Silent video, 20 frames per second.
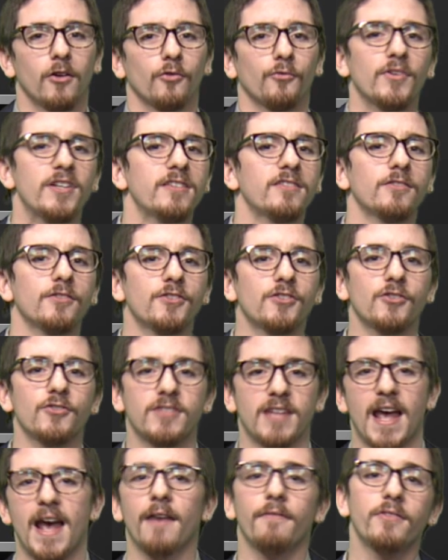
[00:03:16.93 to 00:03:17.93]

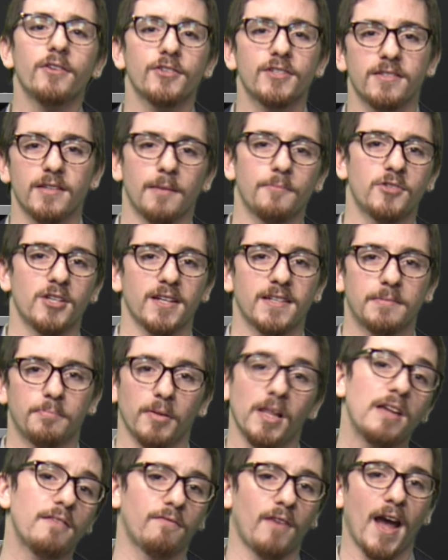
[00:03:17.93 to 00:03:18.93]
Researchers have their subjects
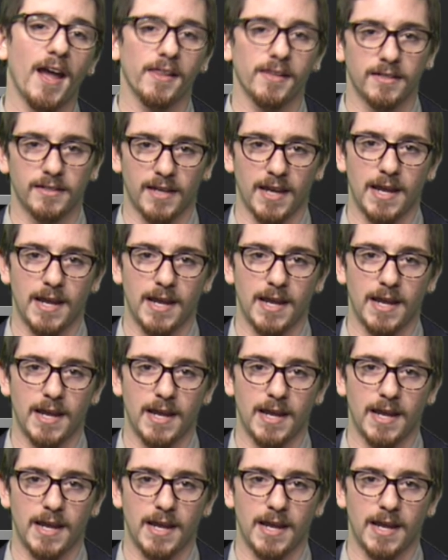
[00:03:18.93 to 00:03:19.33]
play violent